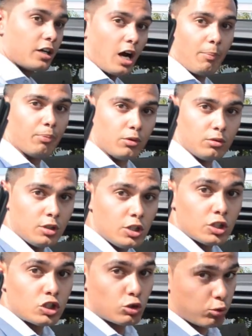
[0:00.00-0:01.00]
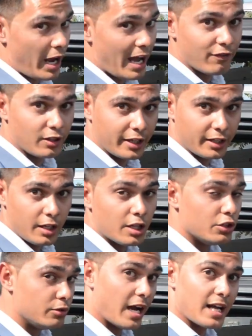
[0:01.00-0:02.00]
couple traveling,
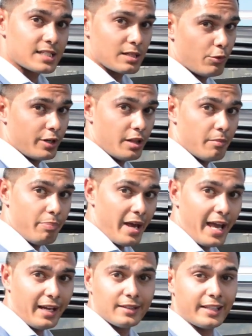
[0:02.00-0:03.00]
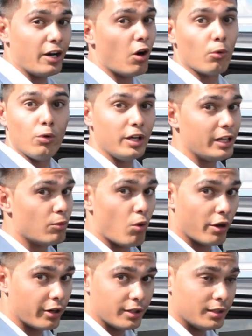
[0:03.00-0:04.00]
you got someone in the back, they don't really
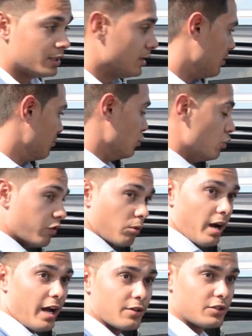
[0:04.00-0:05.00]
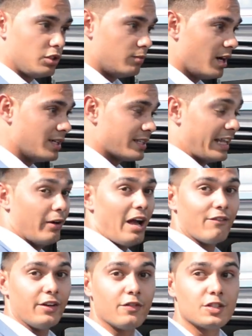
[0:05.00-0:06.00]
want to move around too much, they don't
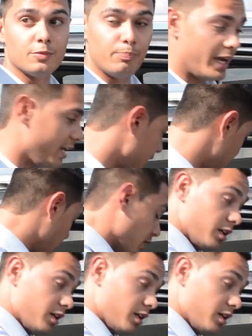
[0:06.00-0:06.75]
have enough space,